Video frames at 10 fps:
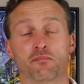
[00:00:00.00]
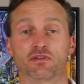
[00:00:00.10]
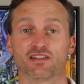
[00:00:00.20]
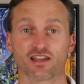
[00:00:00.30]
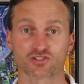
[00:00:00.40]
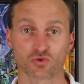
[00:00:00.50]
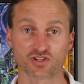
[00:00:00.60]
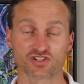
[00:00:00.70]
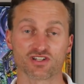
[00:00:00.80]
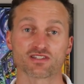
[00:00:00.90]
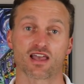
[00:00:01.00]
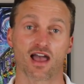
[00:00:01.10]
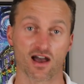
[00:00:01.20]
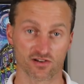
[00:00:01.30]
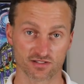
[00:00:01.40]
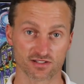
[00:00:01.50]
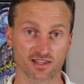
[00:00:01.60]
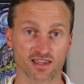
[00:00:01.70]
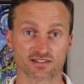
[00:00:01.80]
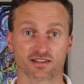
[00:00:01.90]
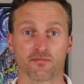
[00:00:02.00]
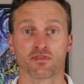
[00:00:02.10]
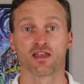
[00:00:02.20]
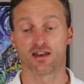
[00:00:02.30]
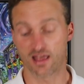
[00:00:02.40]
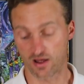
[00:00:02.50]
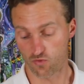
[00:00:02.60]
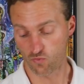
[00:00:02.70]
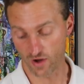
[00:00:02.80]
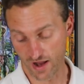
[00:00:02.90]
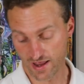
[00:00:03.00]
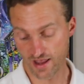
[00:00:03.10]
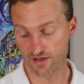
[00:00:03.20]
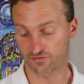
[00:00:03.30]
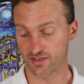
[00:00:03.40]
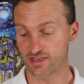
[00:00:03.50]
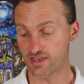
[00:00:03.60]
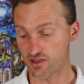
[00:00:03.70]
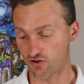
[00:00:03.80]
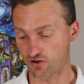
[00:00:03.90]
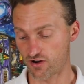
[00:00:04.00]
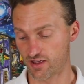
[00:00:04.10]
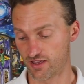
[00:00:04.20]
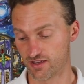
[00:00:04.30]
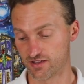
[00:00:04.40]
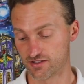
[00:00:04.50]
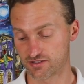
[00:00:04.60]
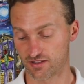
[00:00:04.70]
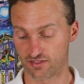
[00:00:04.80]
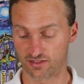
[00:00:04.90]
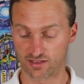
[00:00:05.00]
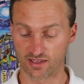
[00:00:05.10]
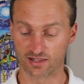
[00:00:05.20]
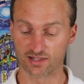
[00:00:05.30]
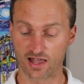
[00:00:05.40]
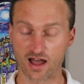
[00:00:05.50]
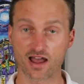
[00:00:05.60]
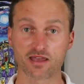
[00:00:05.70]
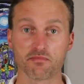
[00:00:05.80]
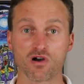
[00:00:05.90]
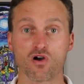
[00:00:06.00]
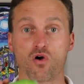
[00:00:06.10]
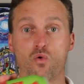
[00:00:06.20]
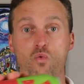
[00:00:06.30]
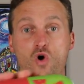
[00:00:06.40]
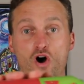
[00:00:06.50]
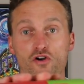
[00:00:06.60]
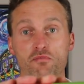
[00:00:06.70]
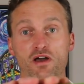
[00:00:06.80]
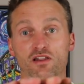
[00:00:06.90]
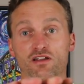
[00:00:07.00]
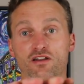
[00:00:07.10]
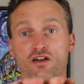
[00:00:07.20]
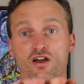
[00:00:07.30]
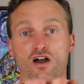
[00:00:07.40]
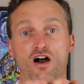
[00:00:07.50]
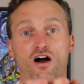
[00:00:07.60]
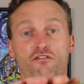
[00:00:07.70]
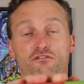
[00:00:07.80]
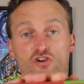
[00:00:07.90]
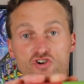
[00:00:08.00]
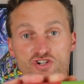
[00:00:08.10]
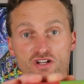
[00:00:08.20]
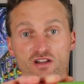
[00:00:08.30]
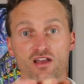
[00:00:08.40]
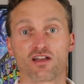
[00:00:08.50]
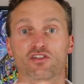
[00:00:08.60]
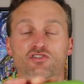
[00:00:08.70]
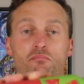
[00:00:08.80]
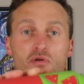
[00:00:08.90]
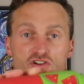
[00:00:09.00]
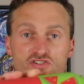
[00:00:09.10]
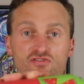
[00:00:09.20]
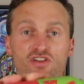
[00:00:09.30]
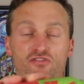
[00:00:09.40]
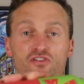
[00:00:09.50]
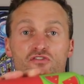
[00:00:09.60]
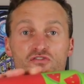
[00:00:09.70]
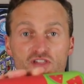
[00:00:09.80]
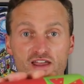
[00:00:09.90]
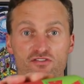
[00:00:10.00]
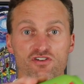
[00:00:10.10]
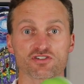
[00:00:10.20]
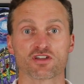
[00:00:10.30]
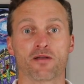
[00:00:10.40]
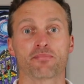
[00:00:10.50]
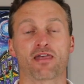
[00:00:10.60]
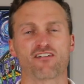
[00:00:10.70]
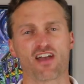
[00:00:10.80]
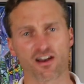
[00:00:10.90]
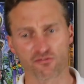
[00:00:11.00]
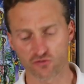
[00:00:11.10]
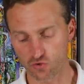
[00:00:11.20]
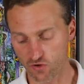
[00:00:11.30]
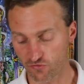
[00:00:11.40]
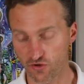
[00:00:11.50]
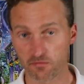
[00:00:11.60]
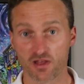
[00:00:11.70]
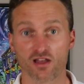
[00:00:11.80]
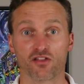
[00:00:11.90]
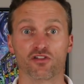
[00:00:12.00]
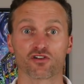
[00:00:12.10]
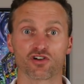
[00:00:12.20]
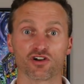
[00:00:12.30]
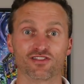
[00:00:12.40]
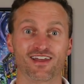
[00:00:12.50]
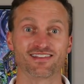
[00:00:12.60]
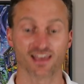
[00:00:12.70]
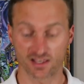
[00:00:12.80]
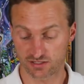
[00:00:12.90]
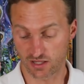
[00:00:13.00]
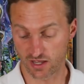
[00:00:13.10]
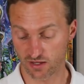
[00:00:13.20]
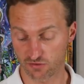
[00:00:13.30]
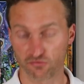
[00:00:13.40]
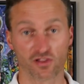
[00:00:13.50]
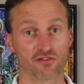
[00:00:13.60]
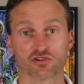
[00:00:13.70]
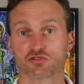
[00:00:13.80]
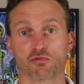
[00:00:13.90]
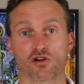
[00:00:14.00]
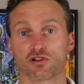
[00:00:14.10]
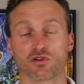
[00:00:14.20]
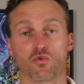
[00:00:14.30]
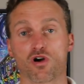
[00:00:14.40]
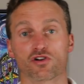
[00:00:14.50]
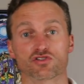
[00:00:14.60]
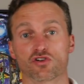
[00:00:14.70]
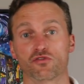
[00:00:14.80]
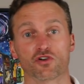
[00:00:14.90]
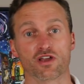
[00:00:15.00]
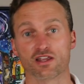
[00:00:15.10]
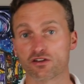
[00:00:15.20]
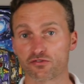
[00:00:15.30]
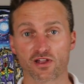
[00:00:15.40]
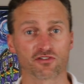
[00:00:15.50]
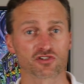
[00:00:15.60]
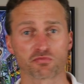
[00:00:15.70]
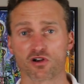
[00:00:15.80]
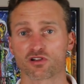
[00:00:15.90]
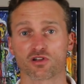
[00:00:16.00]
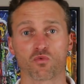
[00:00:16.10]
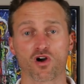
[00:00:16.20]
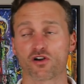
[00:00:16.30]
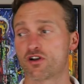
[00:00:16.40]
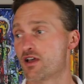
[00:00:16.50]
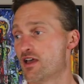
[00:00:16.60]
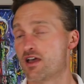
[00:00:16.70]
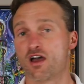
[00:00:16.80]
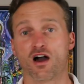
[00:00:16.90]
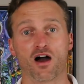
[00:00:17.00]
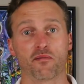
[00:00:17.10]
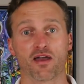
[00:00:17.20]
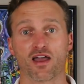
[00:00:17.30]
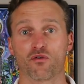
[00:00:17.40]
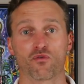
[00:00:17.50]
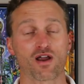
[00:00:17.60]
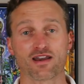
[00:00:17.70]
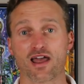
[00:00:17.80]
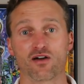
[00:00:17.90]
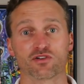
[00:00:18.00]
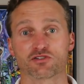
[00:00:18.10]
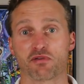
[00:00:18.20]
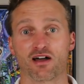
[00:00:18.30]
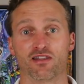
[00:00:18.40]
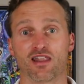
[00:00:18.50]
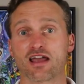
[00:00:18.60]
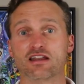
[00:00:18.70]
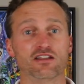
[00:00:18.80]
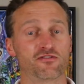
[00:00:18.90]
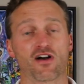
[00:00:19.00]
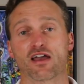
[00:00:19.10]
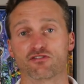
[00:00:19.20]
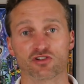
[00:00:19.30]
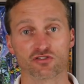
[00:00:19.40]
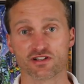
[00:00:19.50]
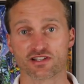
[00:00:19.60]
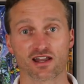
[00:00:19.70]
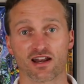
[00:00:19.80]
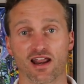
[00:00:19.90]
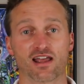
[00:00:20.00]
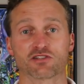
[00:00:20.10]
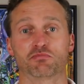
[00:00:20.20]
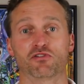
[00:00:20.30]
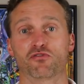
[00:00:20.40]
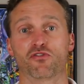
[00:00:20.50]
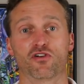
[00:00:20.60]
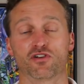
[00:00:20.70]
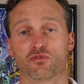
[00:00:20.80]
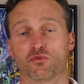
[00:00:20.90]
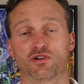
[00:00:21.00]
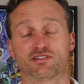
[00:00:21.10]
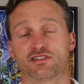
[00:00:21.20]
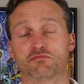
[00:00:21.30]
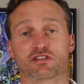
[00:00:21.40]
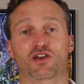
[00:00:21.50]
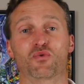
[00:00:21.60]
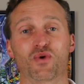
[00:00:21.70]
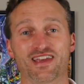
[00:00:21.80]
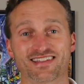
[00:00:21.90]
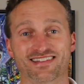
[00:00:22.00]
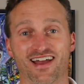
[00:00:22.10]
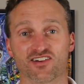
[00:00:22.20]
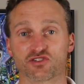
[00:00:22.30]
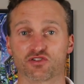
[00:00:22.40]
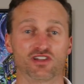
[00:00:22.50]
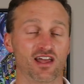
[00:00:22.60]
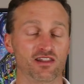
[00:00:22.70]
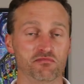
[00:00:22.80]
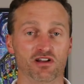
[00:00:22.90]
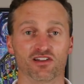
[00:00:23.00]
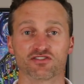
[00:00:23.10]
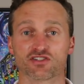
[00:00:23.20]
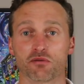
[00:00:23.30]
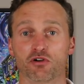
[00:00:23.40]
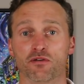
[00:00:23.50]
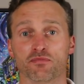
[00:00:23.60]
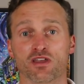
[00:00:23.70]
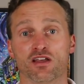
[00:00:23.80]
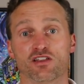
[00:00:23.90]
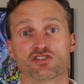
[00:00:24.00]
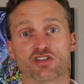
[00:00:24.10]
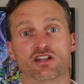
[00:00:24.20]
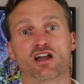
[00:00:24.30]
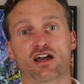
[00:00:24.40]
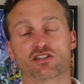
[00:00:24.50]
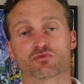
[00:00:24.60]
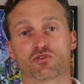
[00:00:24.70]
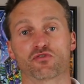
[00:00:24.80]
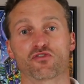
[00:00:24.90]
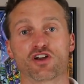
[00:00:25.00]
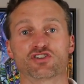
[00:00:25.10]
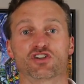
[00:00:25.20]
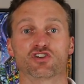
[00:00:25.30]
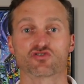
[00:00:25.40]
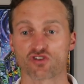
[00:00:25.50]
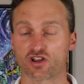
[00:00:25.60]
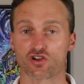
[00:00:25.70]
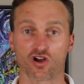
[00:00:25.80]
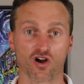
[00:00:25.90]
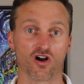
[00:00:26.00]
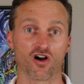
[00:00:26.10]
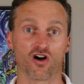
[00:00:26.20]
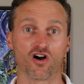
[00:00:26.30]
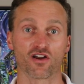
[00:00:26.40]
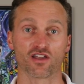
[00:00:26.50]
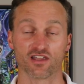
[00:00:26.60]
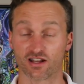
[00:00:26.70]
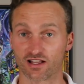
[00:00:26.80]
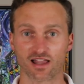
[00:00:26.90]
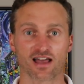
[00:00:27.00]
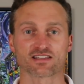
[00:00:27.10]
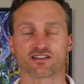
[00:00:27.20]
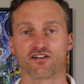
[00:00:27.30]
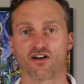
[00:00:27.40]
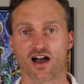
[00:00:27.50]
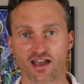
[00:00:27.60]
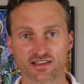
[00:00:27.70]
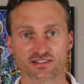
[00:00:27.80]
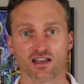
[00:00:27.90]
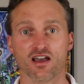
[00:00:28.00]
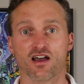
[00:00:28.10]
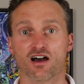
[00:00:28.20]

But the next question is, how does it taste? Now, what I have here is the lime watermelon uh, version. There's a bunch of different flavors. I've had a few of them. They're good. They taste like flavored sparkling water. So if you're into flavored sparkling water, um, right now it's about 95 degrees out and it has been for what seems like weeks now. It's dead in the middle of summer. This is a nice refreshing drink uh, on a, in a glass of ice.